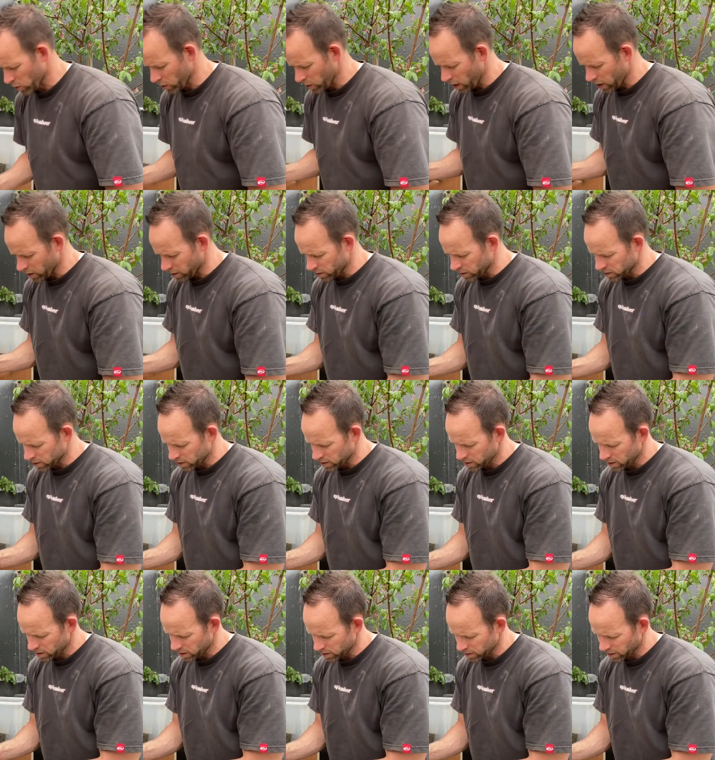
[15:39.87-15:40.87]
out of this
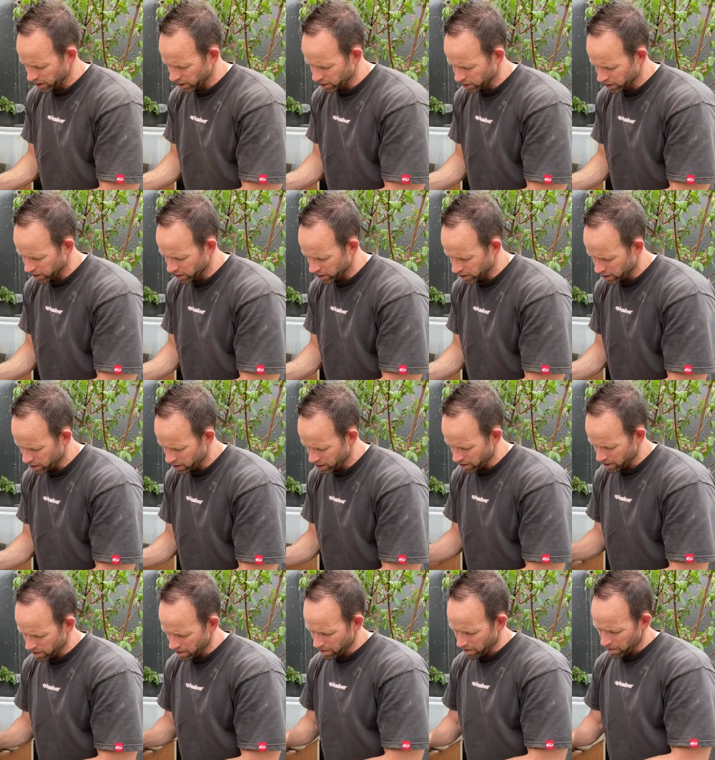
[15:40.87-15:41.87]
container here.
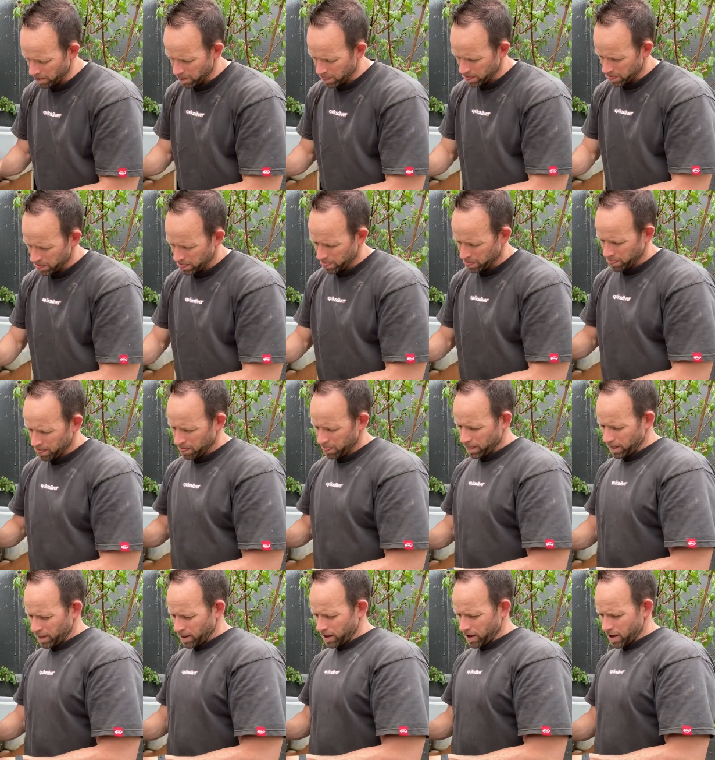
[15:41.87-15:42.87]

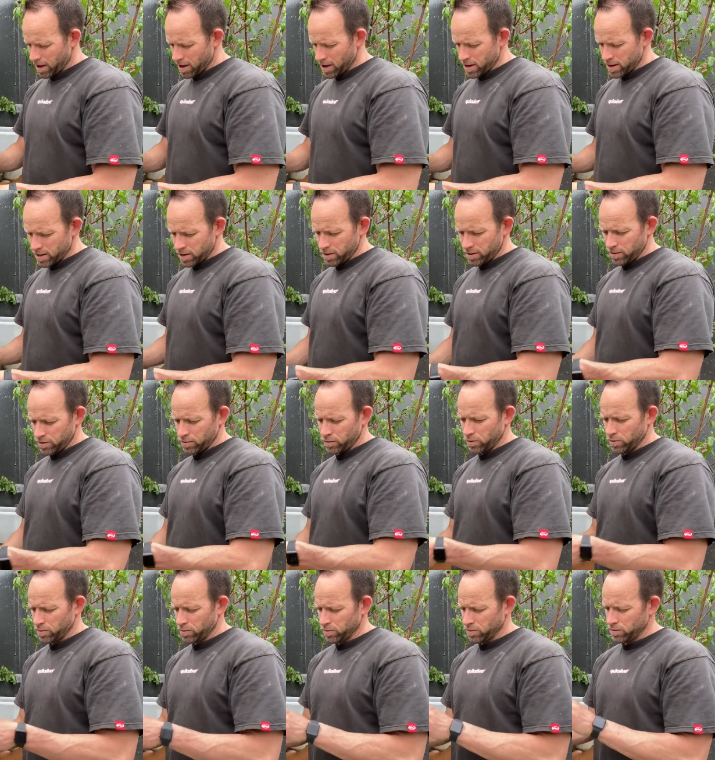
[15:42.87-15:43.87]
And
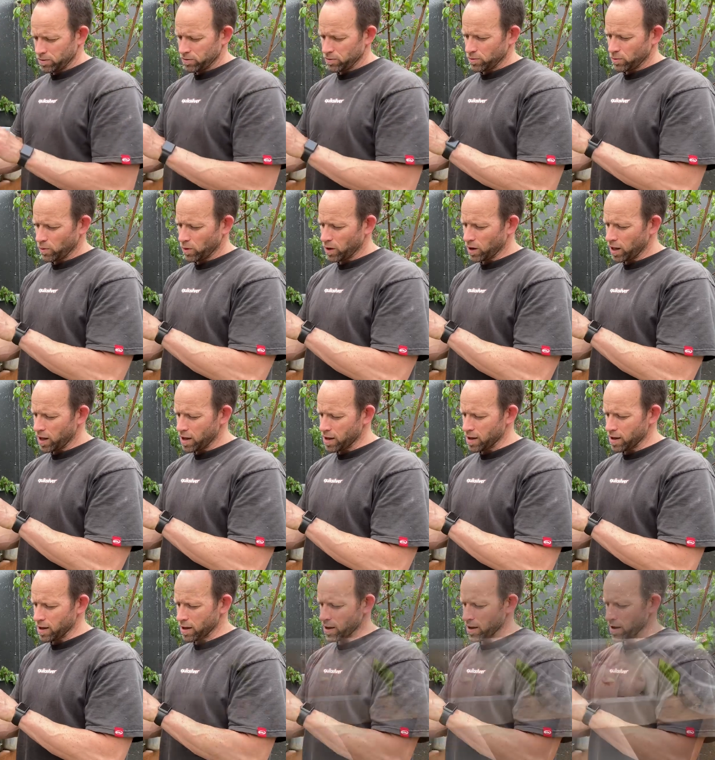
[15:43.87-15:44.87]
voila.
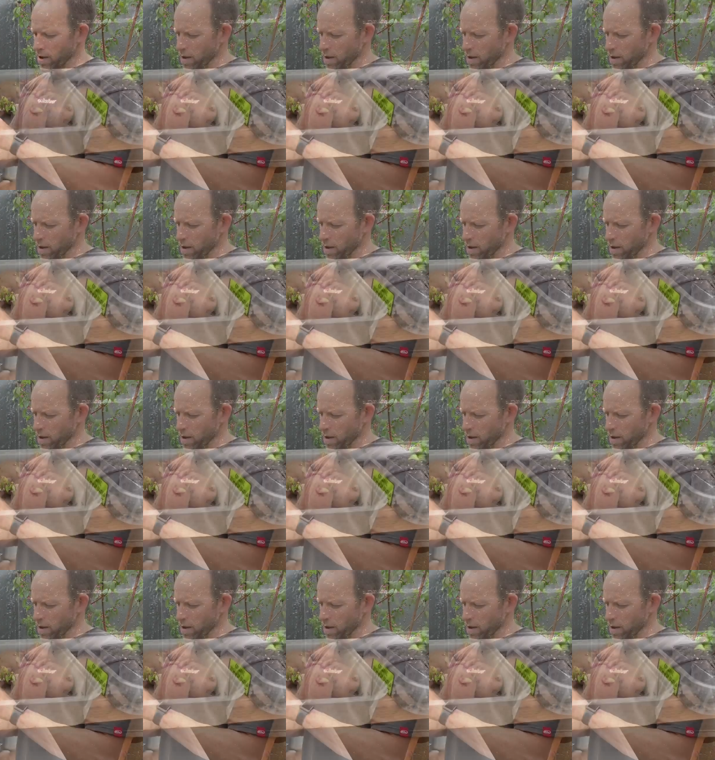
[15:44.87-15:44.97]
I got